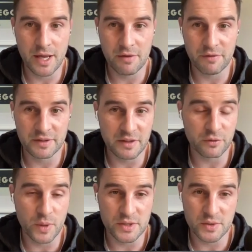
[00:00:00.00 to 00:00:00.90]
uh, find
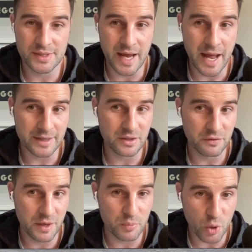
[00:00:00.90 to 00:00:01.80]
different ways to attack and
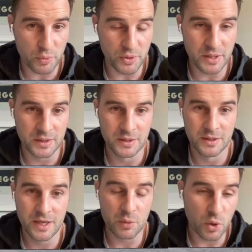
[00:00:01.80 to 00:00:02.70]
defend properly,
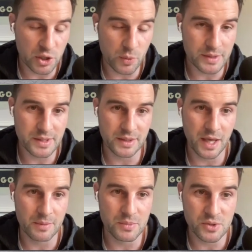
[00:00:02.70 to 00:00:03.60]
and work your way into the game.